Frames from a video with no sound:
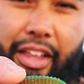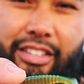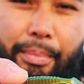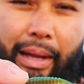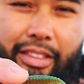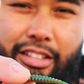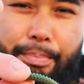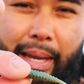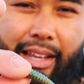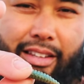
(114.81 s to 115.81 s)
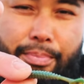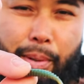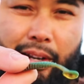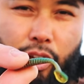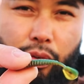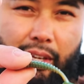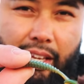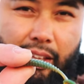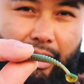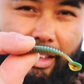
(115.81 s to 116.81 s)
things about this bait, it's pretty
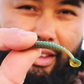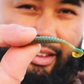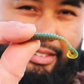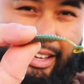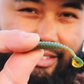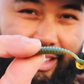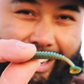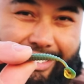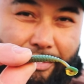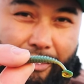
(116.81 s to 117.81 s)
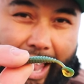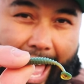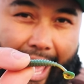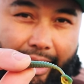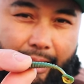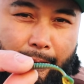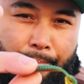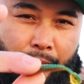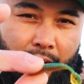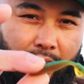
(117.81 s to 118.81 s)
unique in the sense that it's flat.
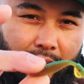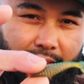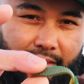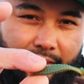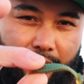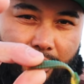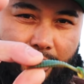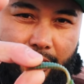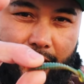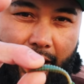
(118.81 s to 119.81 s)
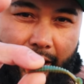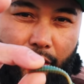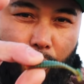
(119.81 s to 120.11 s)
It's not